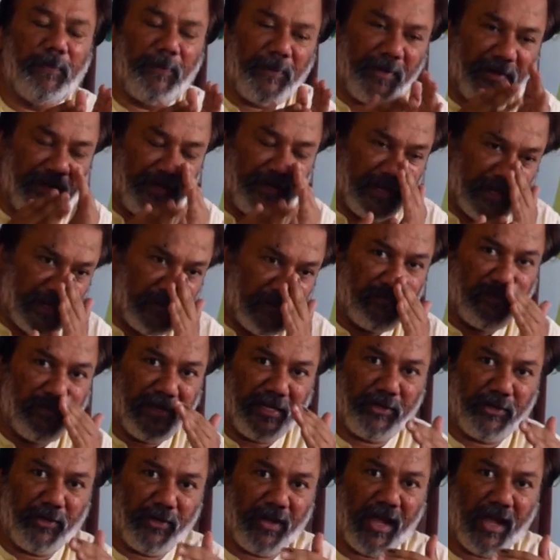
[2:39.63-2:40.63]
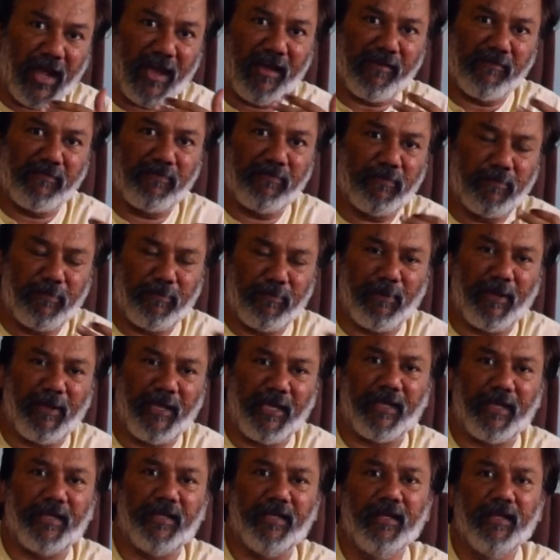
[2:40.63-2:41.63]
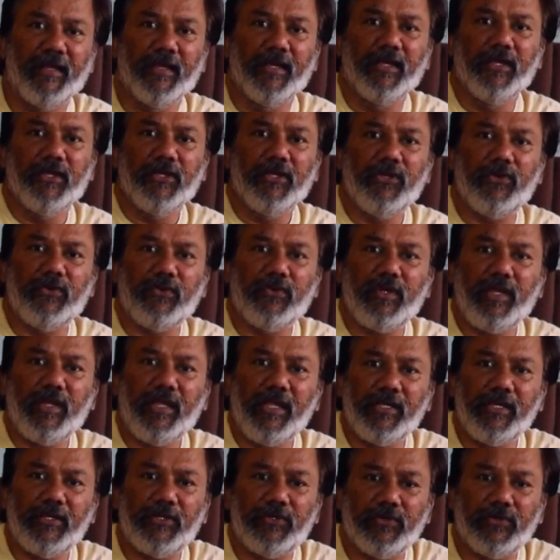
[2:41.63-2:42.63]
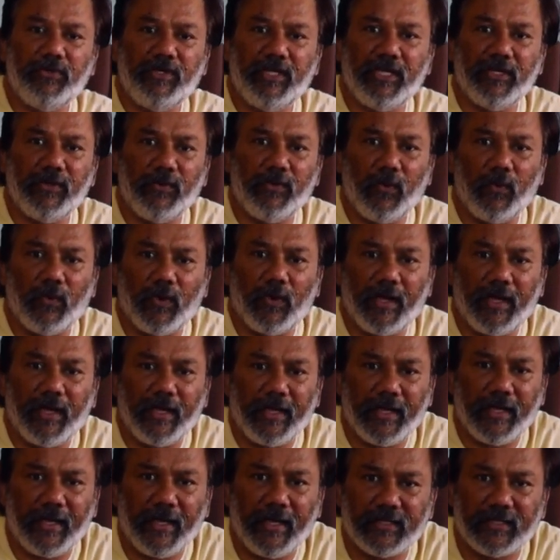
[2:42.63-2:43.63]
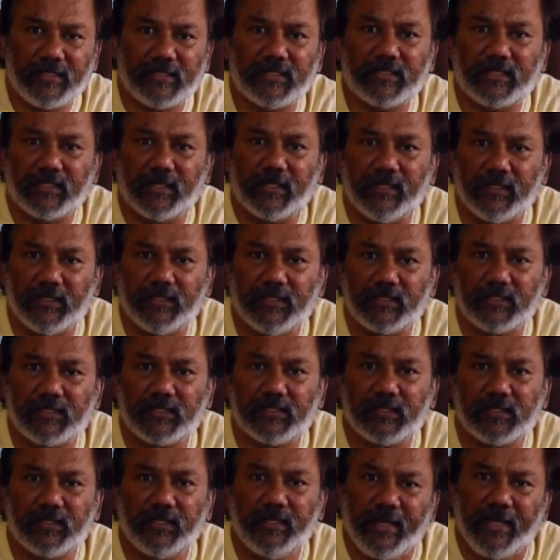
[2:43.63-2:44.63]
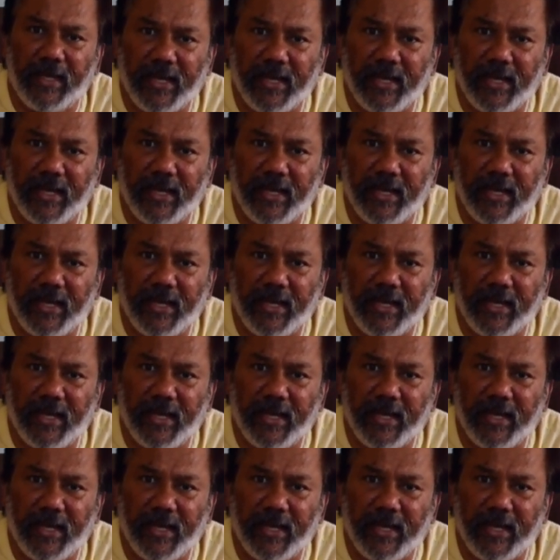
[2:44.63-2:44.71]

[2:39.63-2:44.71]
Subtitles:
period when you have pain, you need to give exercise.